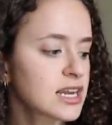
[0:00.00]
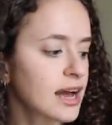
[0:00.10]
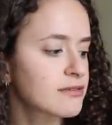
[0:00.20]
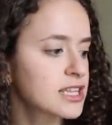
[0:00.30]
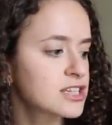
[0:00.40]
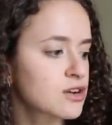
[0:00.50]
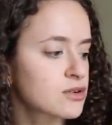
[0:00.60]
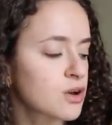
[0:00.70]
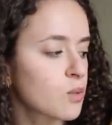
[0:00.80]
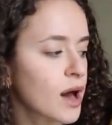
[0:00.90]
I really
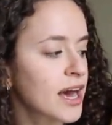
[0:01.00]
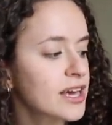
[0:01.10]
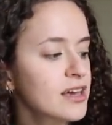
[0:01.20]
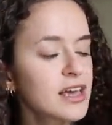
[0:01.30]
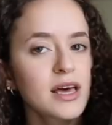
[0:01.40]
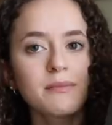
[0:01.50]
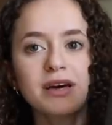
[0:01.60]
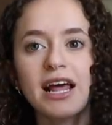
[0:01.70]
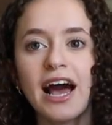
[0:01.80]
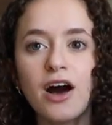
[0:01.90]
don't know why,
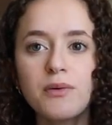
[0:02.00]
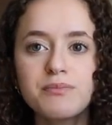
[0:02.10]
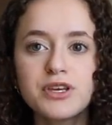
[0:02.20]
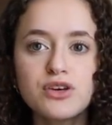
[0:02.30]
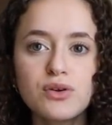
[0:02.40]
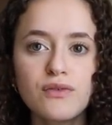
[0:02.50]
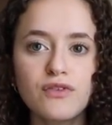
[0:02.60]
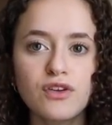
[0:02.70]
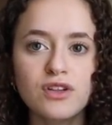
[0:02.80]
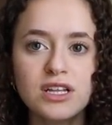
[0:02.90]
but how
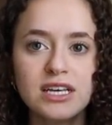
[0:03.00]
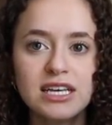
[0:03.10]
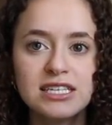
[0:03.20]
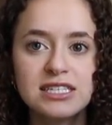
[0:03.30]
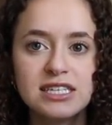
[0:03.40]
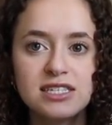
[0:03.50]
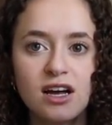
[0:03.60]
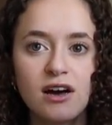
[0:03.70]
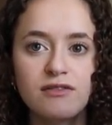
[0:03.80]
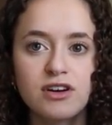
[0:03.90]
beautiful is this
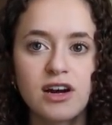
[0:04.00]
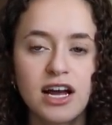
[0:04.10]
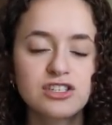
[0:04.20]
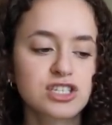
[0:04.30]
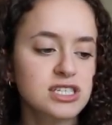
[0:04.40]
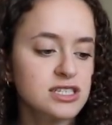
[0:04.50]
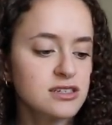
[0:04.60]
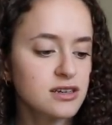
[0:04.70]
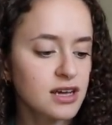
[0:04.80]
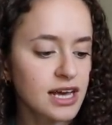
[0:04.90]
cover? I just,
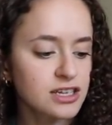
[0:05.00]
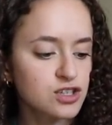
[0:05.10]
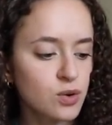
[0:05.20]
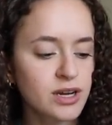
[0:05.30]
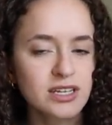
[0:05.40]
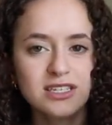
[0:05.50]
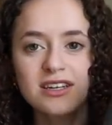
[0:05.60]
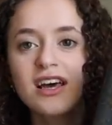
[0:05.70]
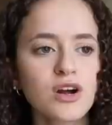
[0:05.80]
I adore it.